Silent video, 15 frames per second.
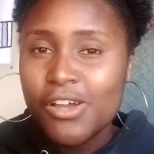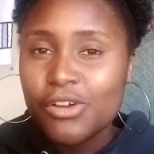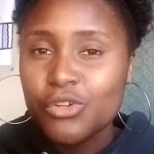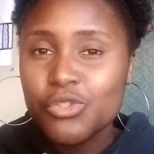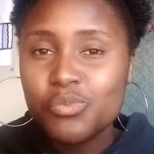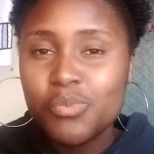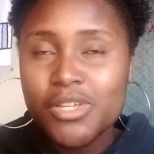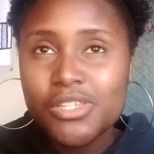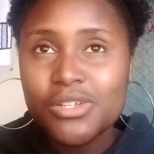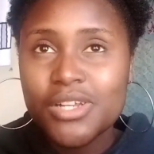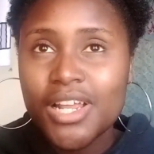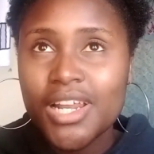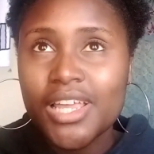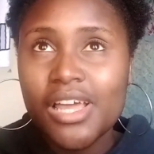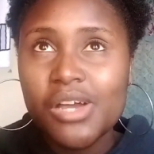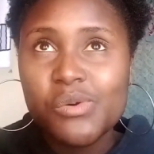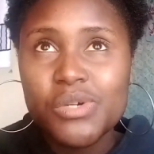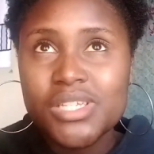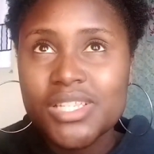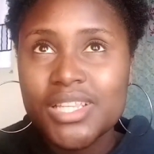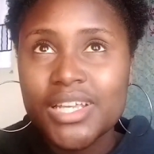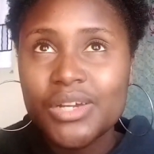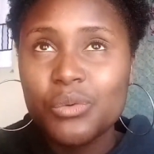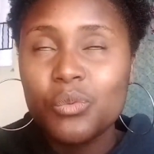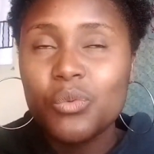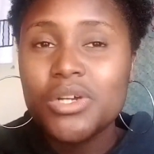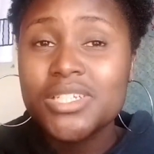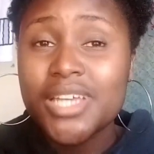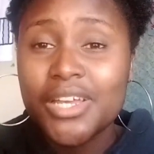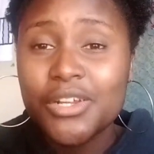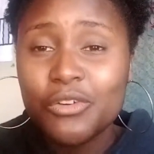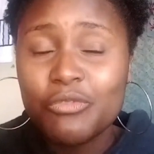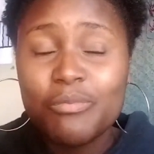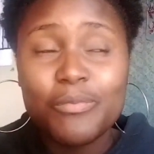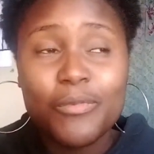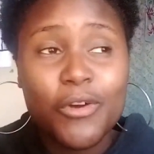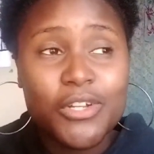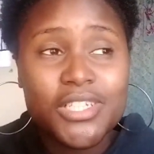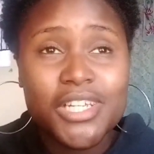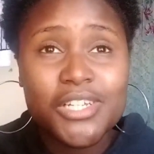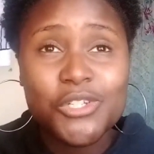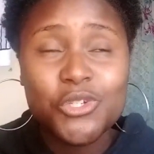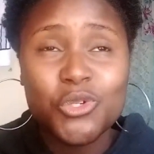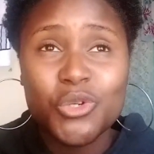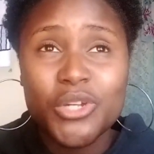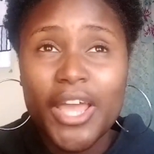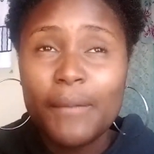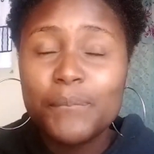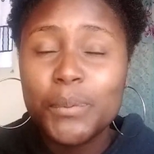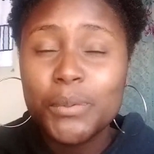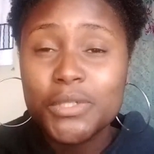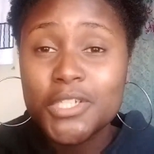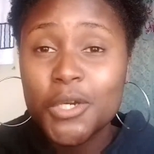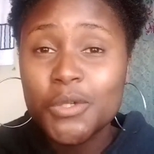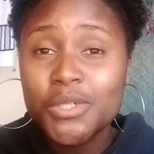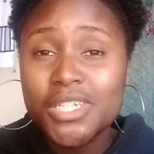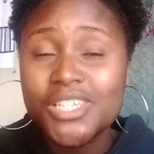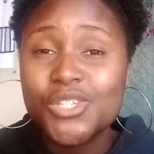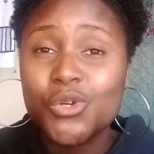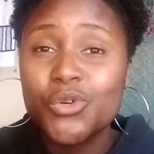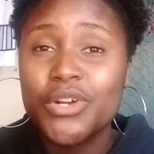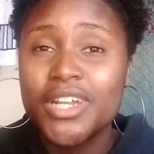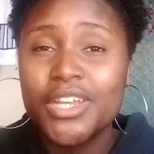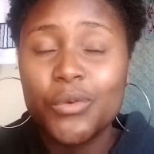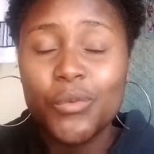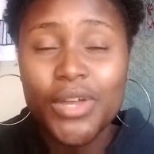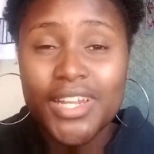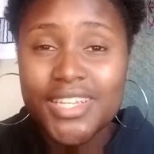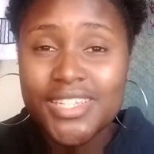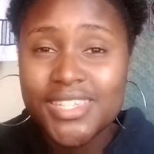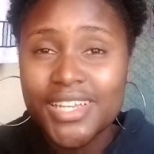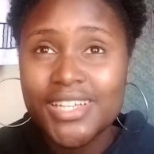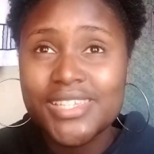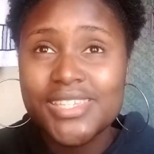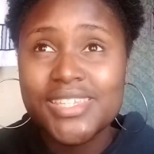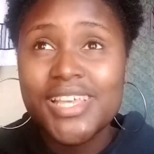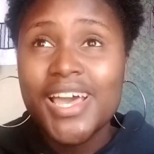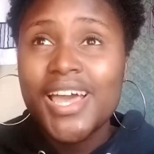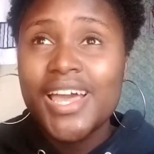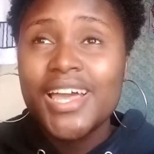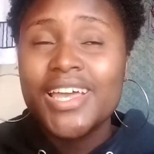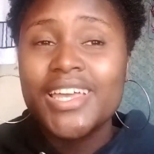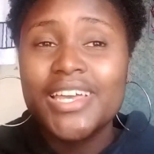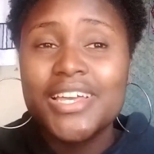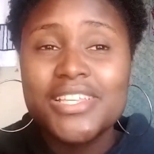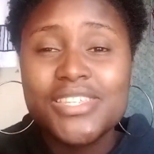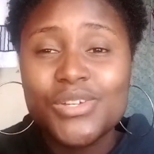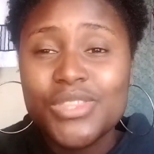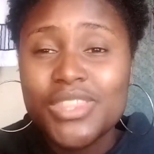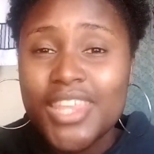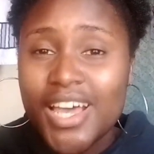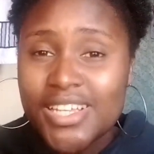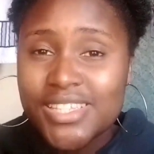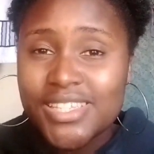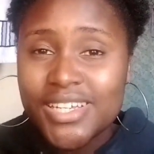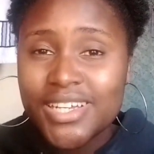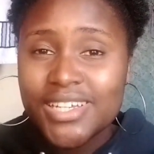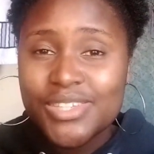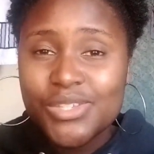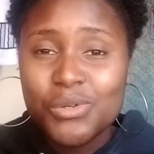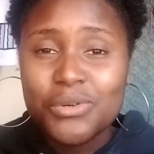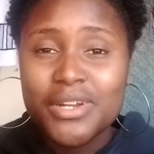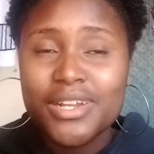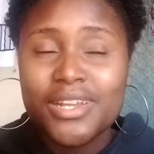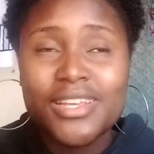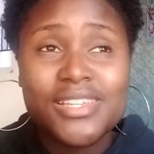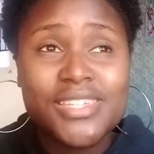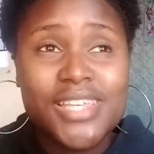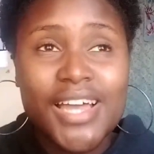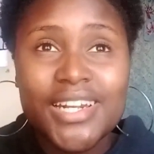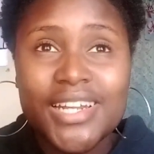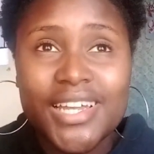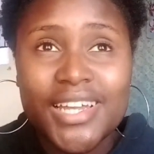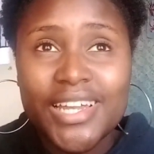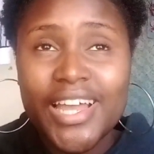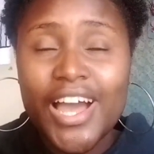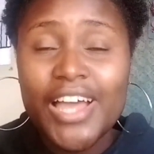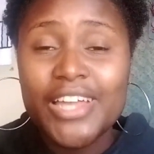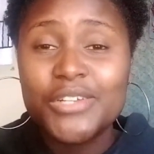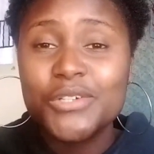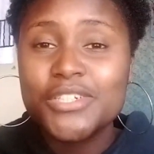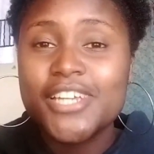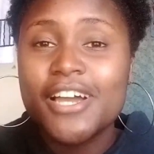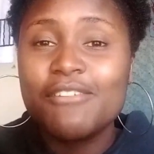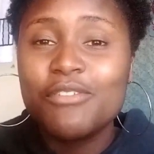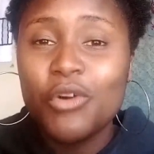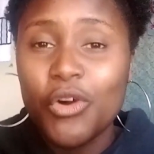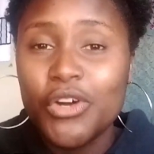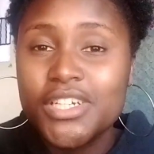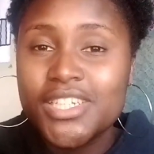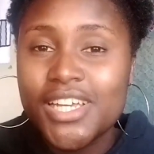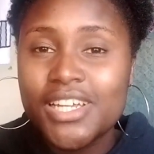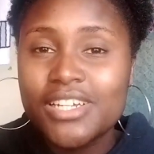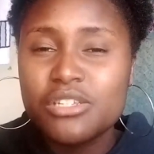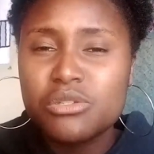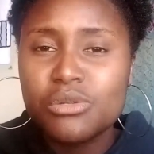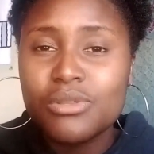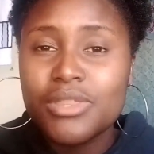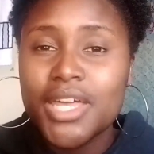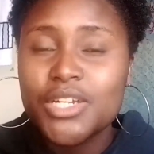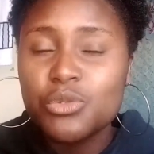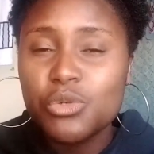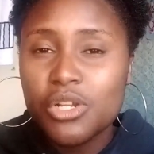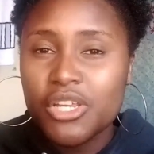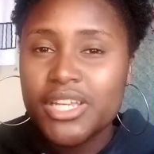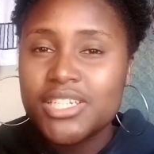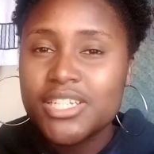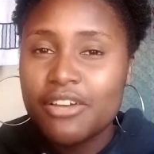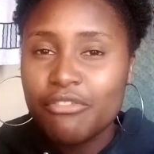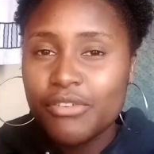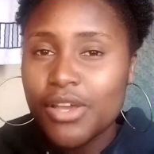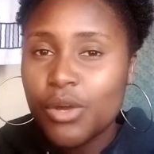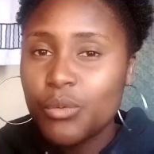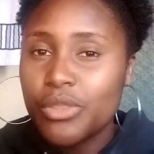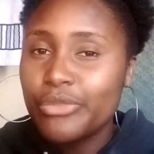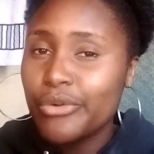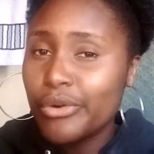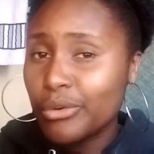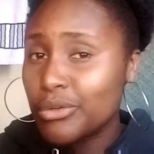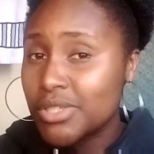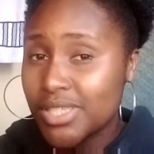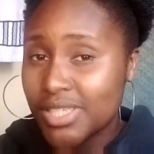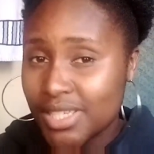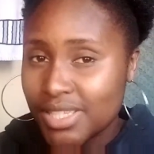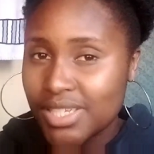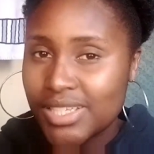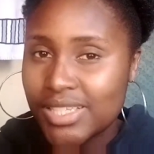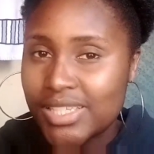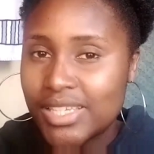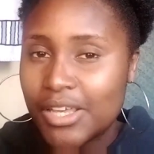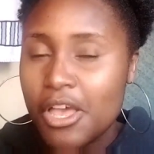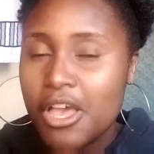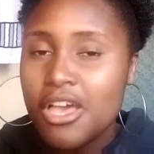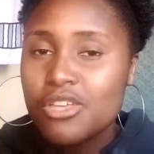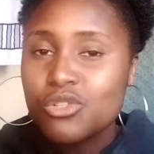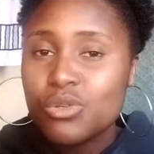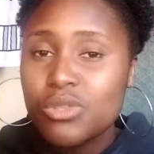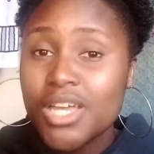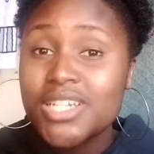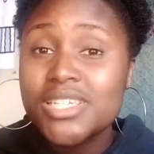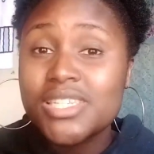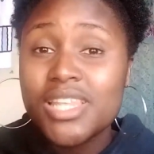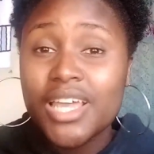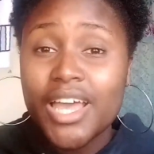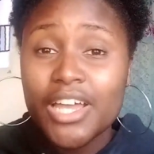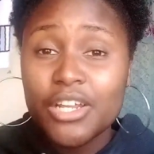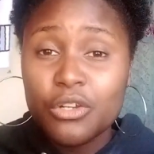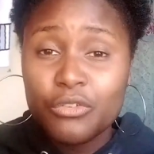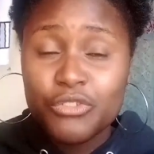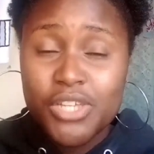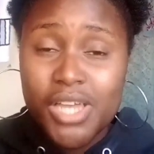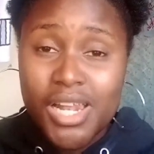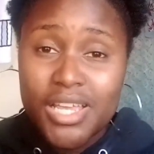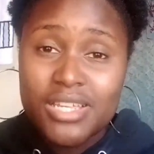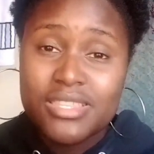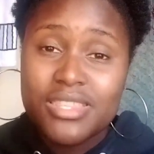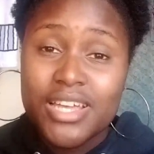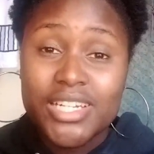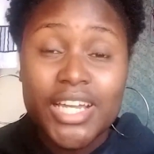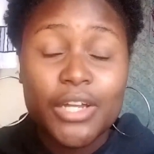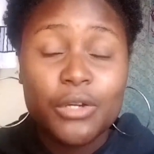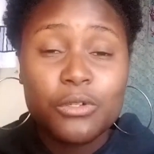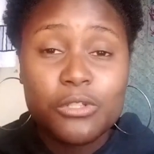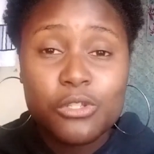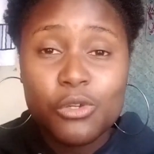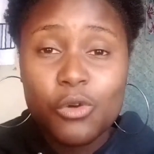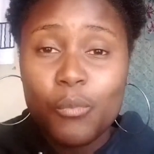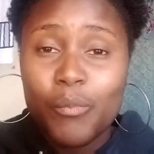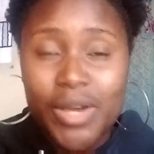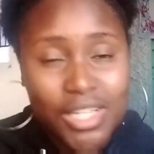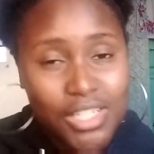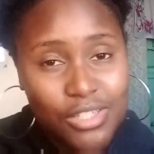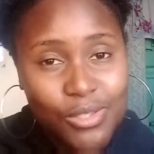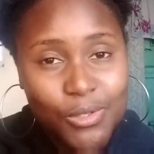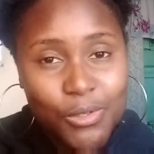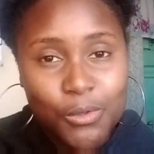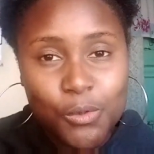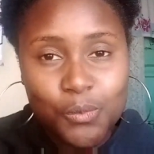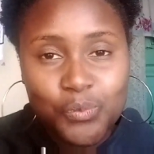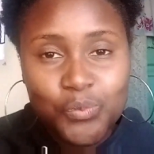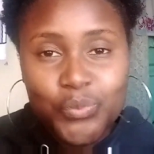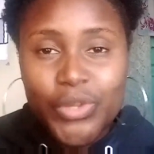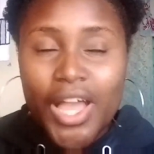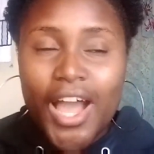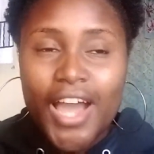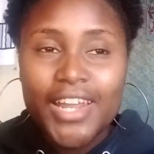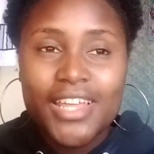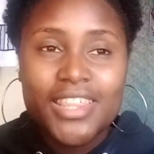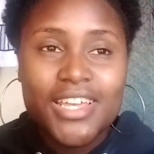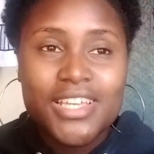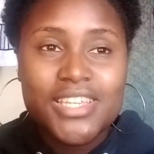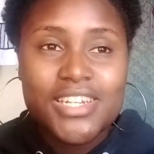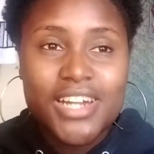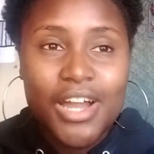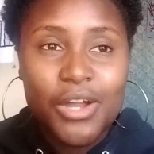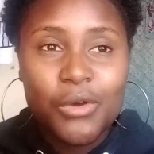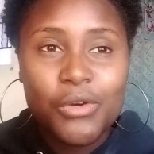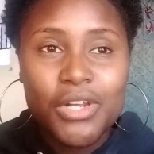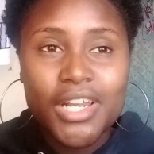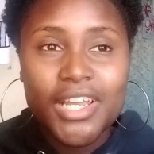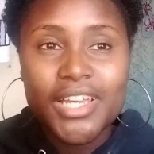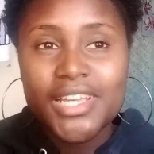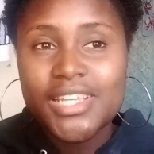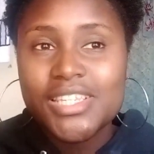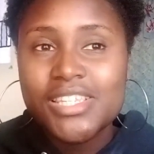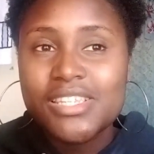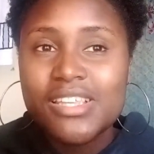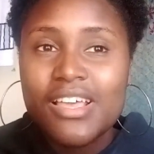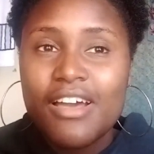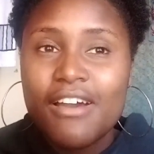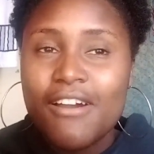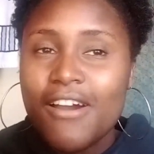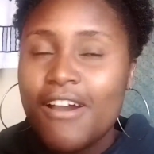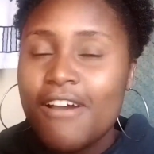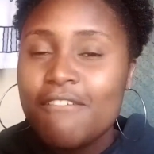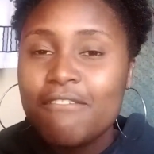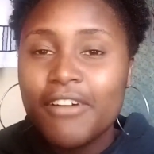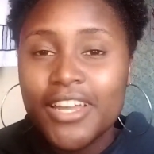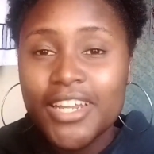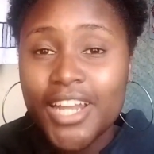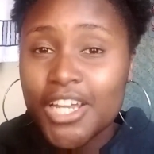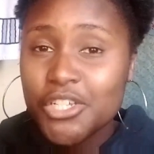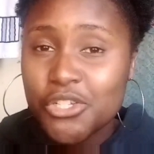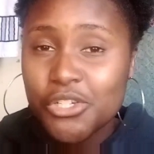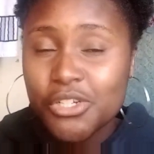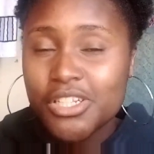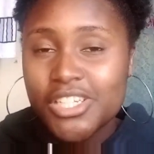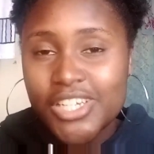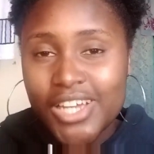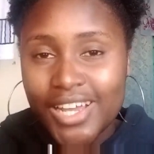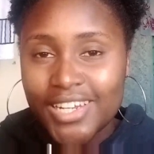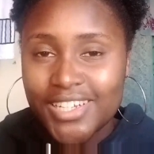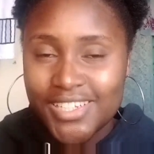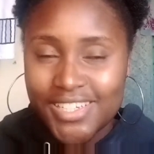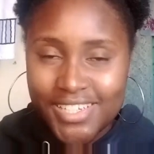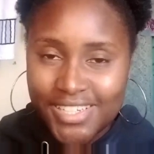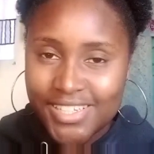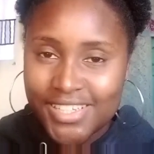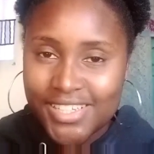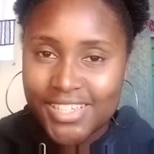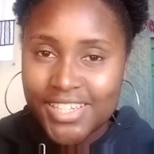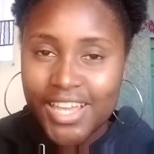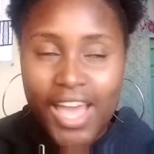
Because personally I was like, what kind of content should I put out? It's already Wednesday, it's here, it's on Thursday, it's already Sunday, I don't have content. So that will interfere with your consistency. So that is the kind of challenge that I also passed through. Another struggle is financial challenges.